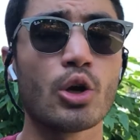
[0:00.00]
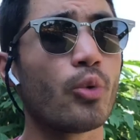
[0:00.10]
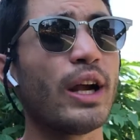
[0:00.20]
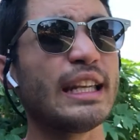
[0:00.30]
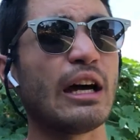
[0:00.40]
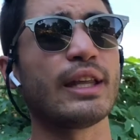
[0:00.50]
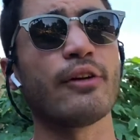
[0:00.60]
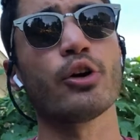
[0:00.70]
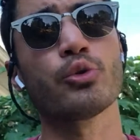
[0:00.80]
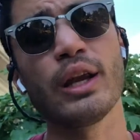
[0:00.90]
Right now they have
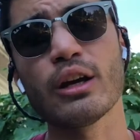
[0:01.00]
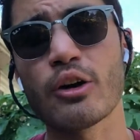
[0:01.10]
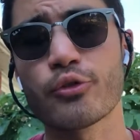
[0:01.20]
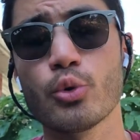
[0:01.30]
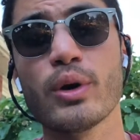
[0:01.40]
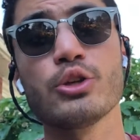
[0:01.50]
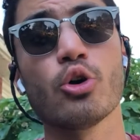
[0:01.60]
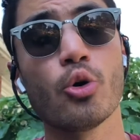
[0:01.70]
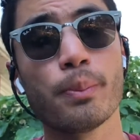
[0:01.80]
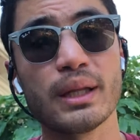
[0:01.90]
a great offer when you
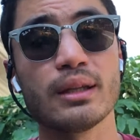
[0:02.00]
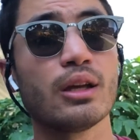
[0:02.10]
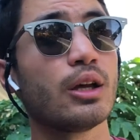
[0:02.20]
open